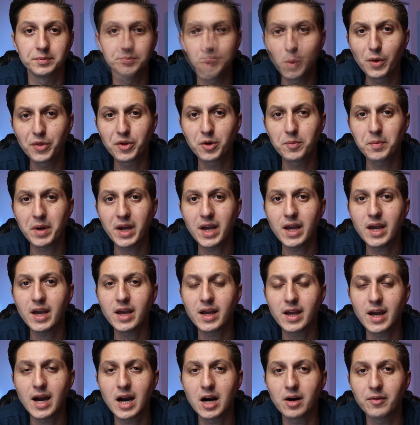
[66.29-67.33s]
what they're
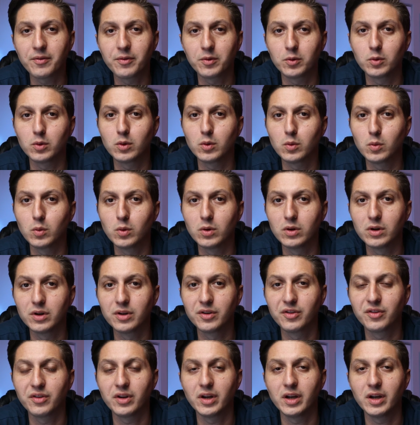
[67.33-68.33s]
paying out for rewards